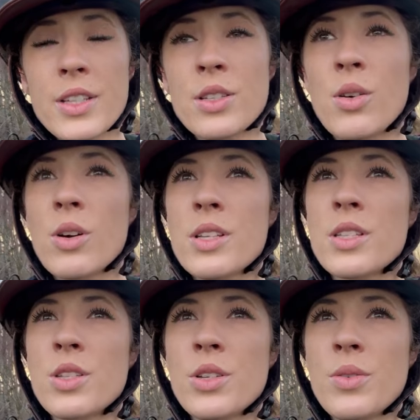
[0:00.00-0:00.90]
So
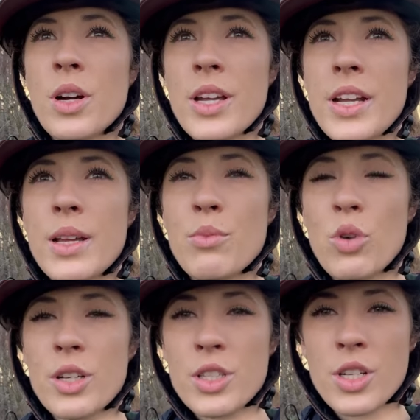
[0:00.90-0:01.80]
horses who are eating
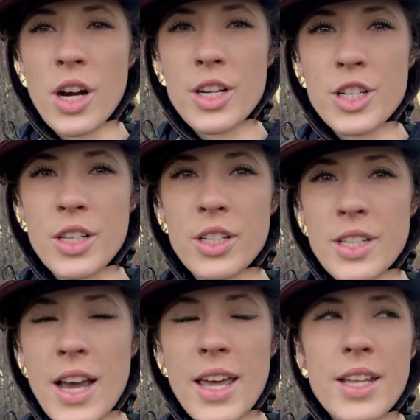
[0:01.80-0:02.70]
more starch in their
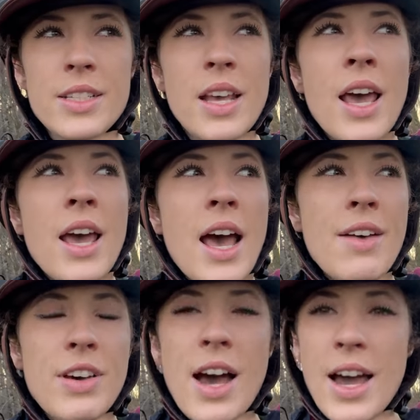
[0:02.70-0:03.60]
diets
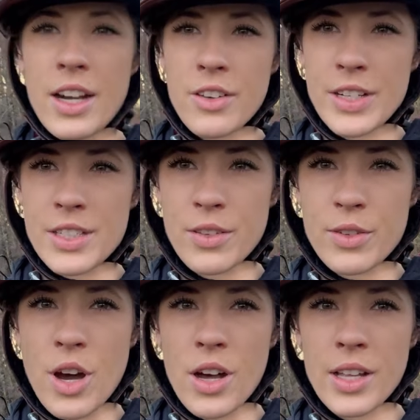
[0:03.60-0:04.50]
have a higher risk of
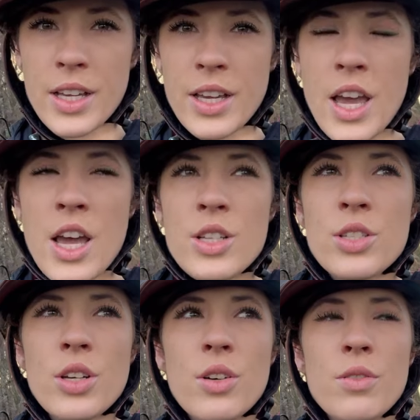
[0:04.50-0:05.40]
colic.
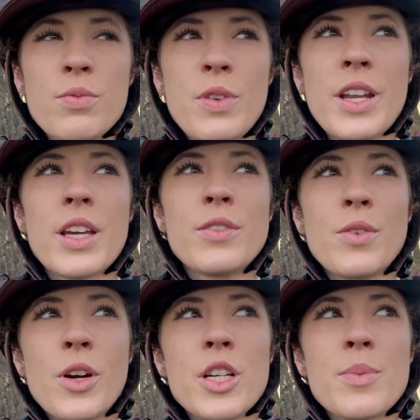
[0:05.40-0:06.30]
So feeding a
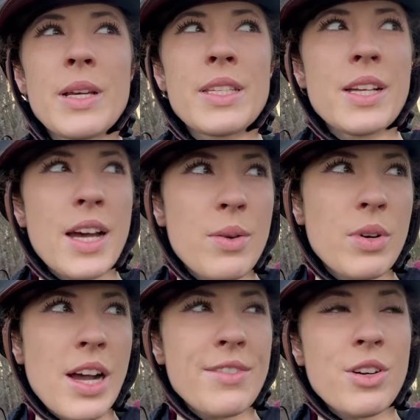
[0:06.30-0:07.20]
forage-based diet, what
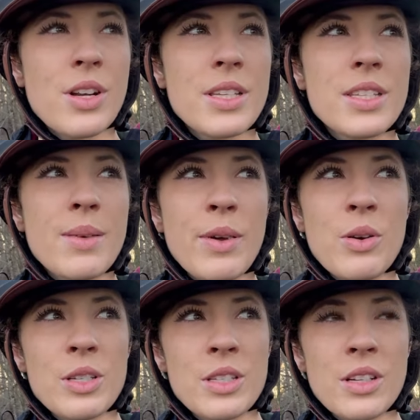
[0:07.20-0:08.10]
I've noticed is that my
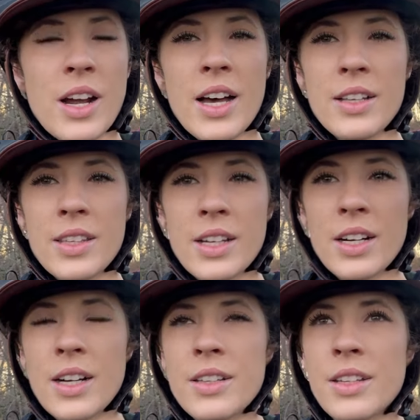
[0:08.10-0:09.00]
horses are
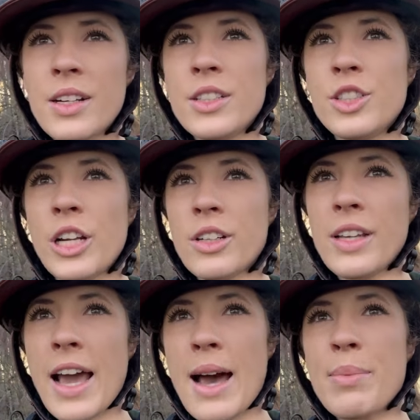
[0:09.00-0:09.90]
healthier, they're generally
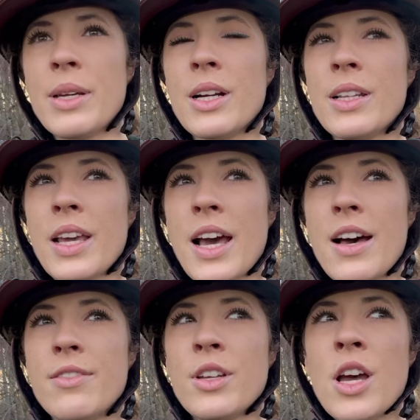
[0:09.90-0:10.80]
happier, and they
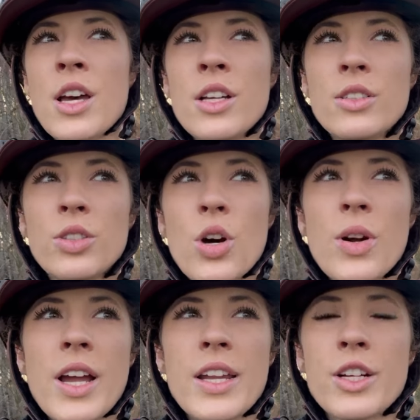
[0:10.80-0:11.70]
have lower
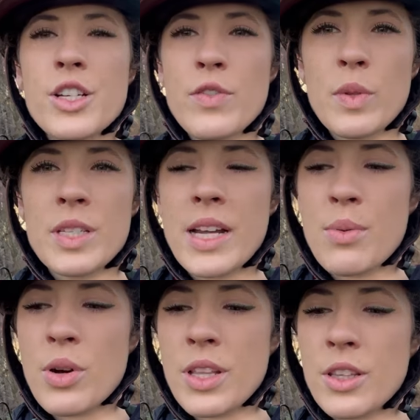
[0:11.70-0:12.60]
energy from the
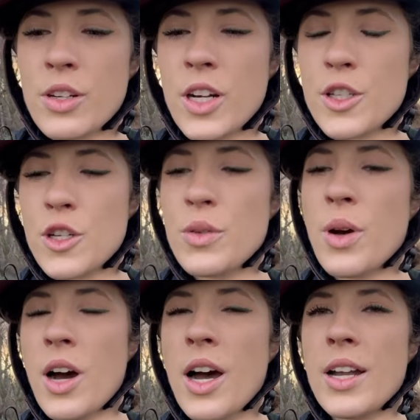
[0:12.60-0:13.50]
standpoint that they're not too
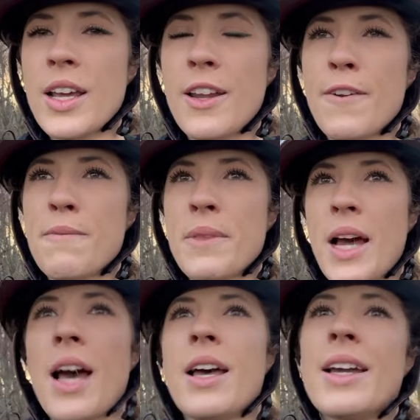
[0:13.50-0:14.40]
hot and
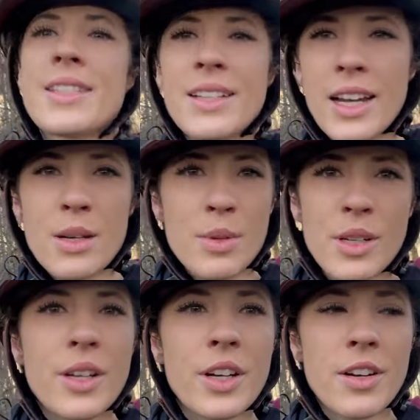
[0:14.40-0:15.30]
excitable
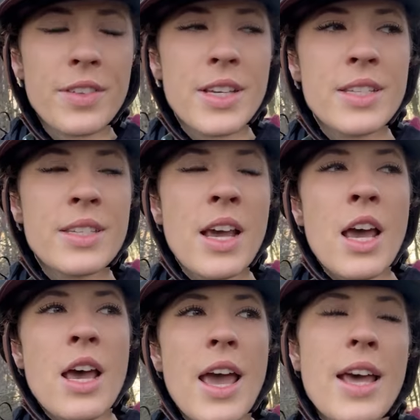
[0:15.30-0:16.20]
and nervous,
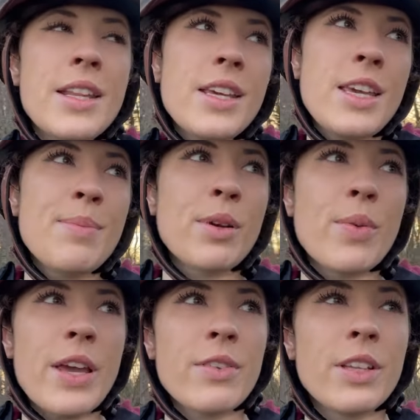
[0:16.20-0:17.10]
and they keep their
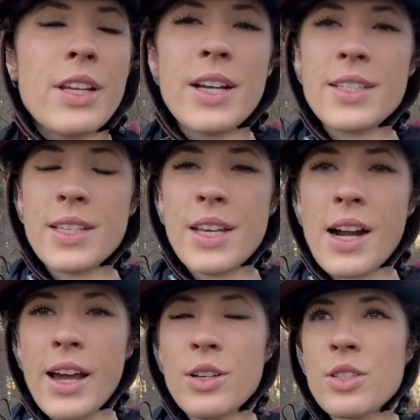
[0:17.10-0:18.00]
weight really nicely, and
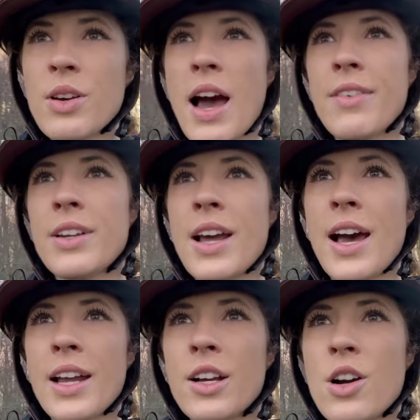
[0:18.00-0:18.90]
I also haven't
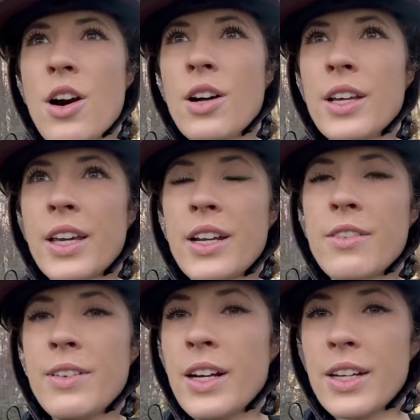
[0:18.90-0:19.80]
had a colic in a
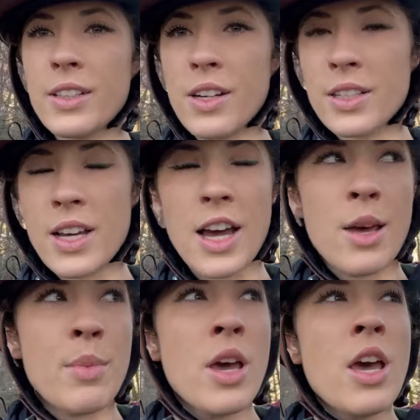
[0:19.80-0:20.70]
very long
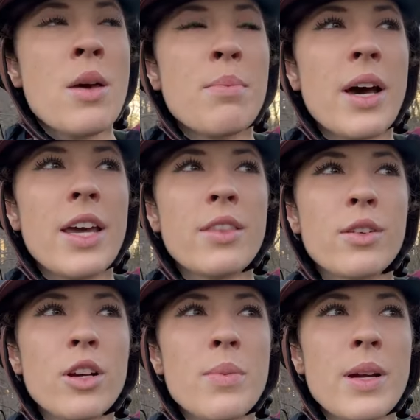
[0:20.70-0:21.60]
time. My
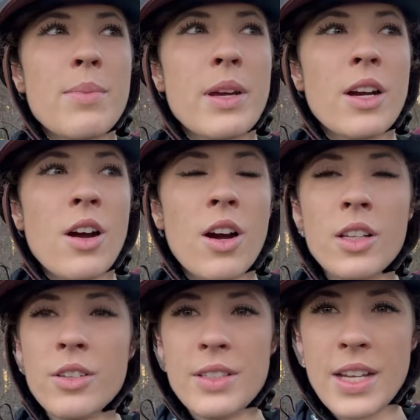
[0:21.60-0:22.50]
thoroughbred mare
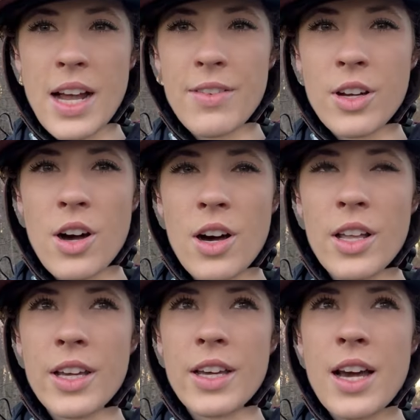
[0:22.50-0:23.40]
Harlow did have a
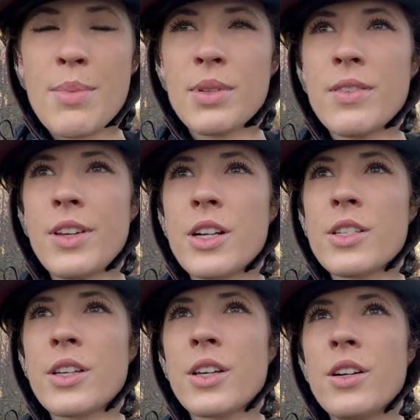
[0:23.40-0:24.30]
colic a couple of years
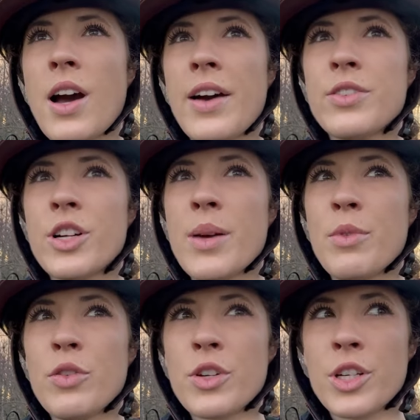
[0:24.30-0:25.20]
ago after I
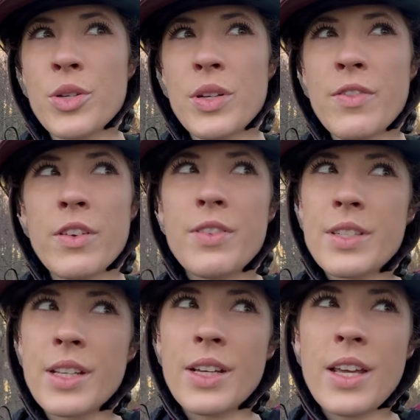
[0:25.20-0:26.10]
moved her to a different
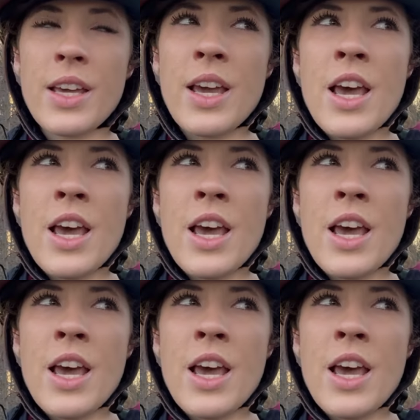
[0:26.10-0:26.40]
facility.